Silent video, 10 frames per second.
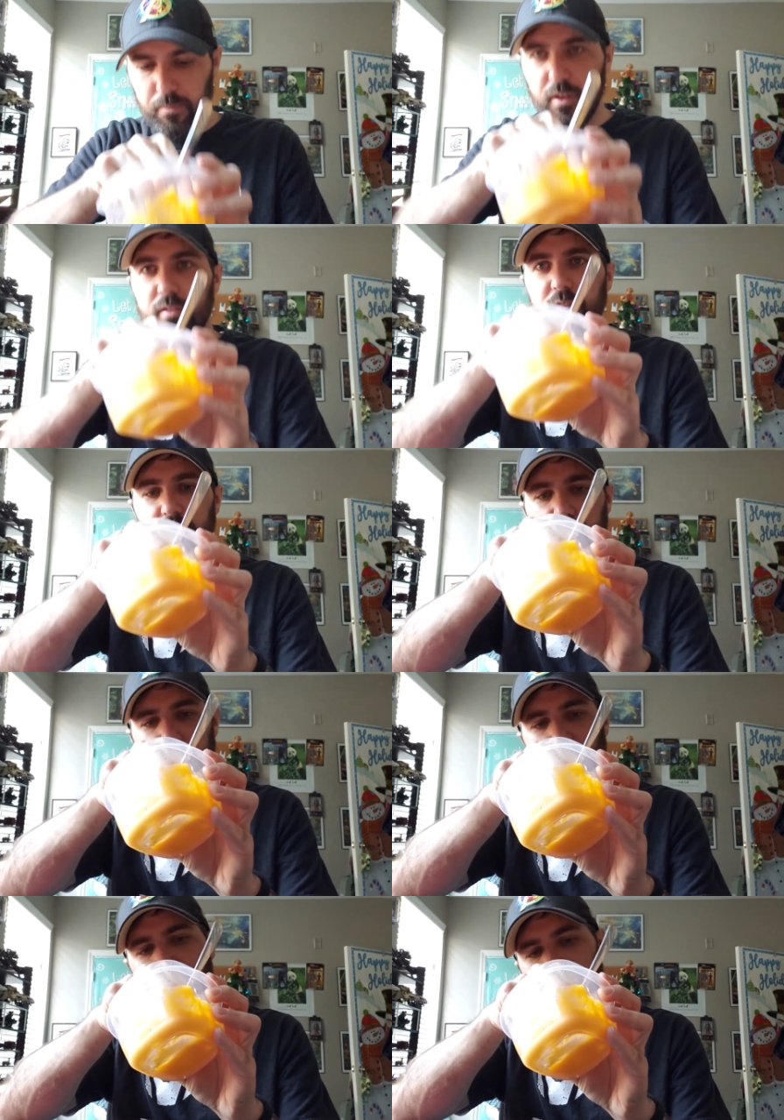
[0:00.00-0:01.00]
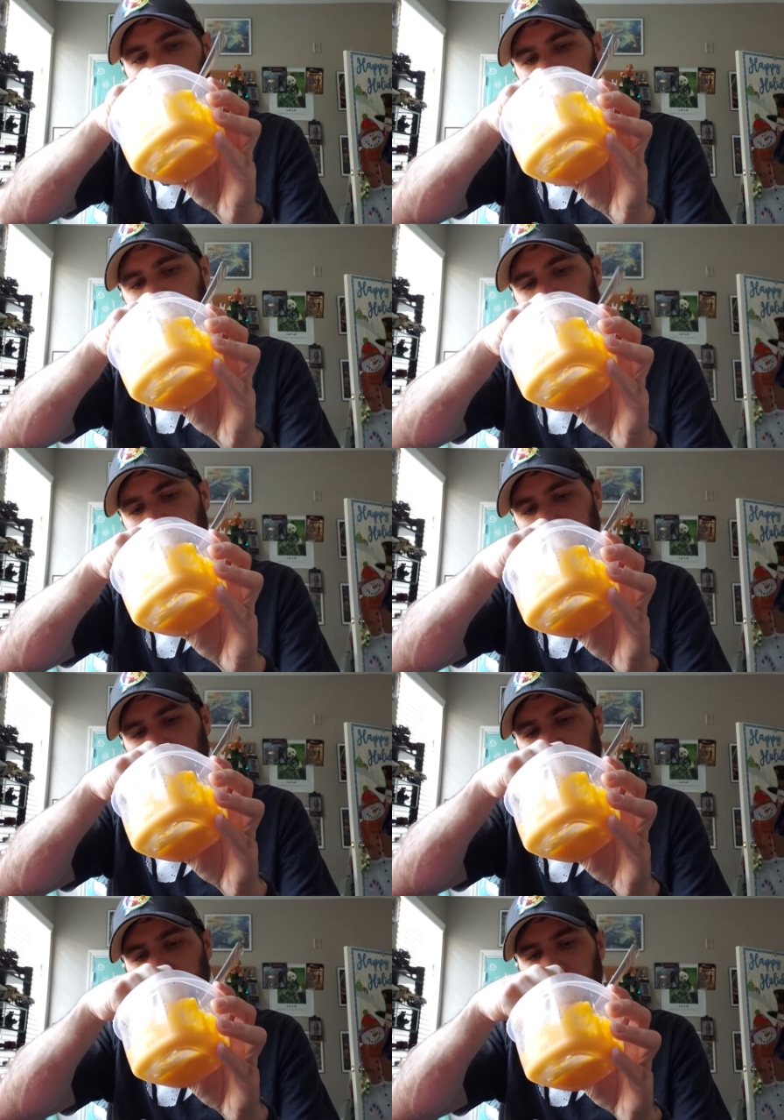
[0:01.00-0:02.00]
this in some Velveeta.
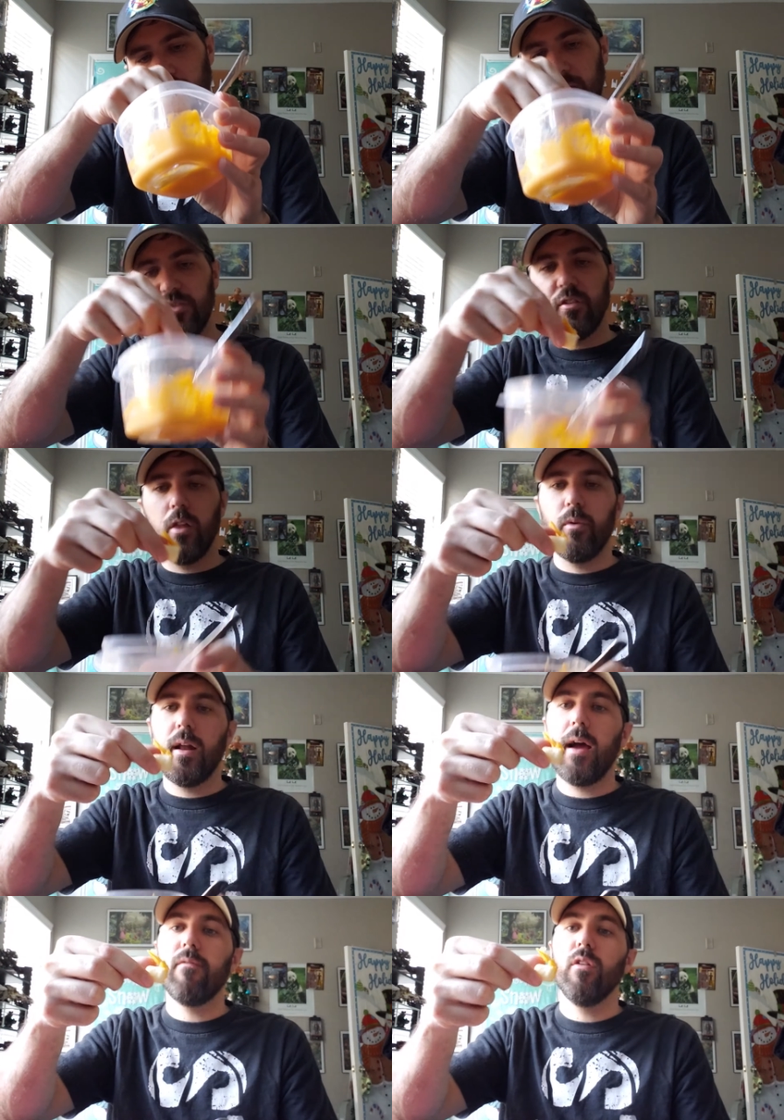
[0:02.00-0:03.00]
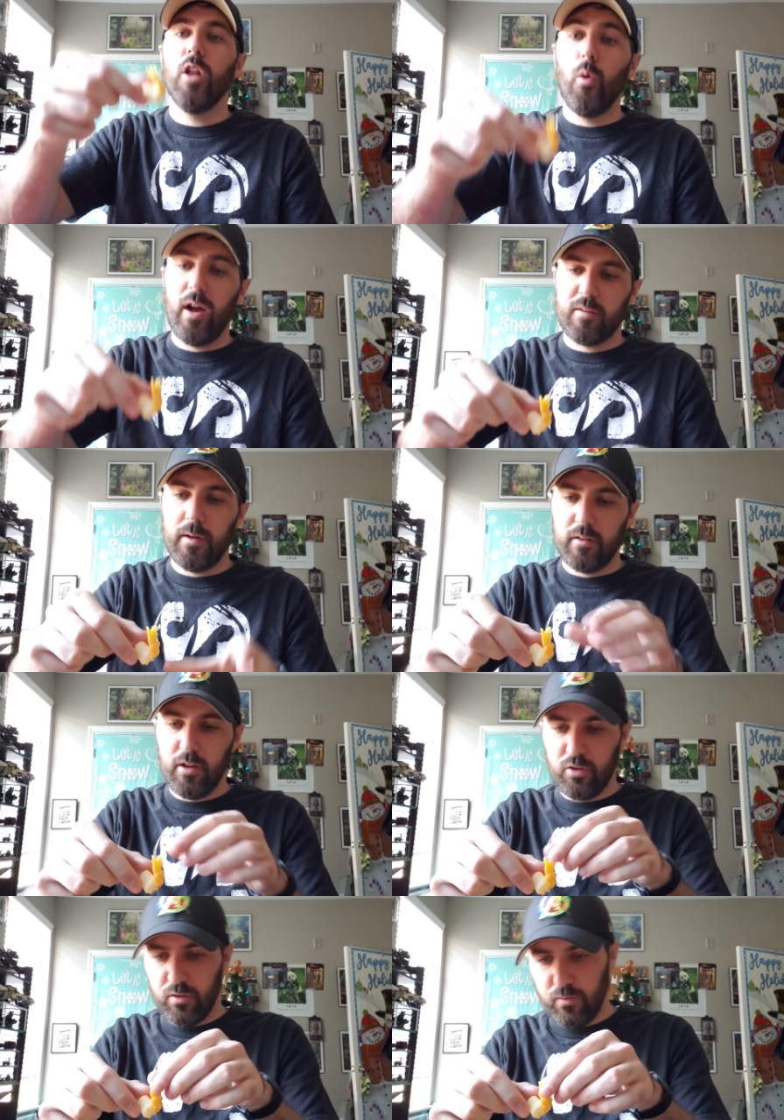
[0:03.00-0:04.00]
This is the other one I have low
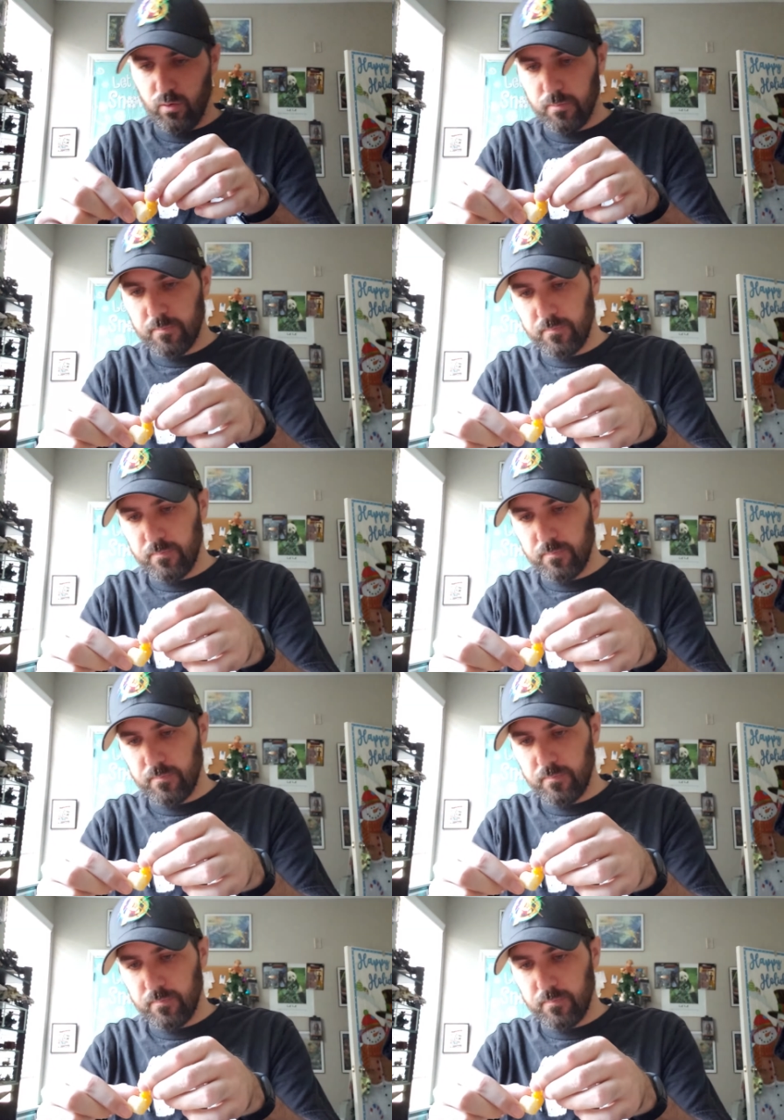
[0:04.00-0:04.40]
expectations for.